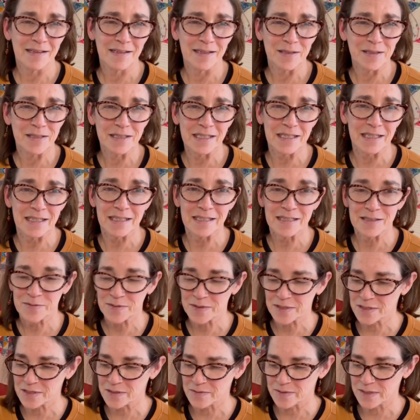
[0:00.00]
seeds,
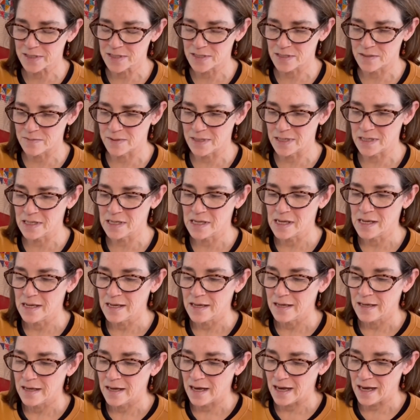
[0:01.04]
which is really sweet.
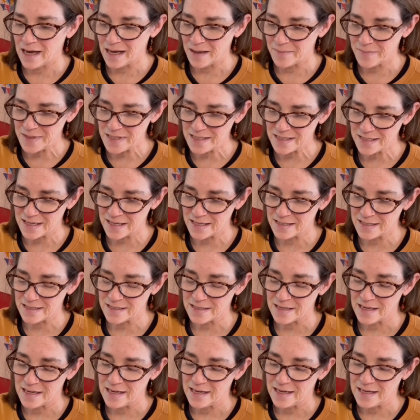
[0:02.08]
This says
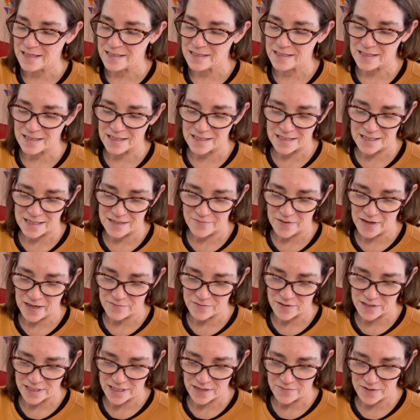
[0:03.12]
65
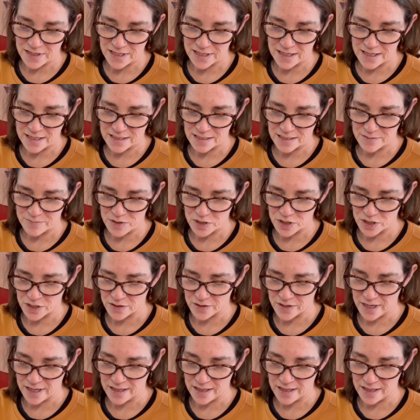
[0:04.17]
to 70 days to maturity.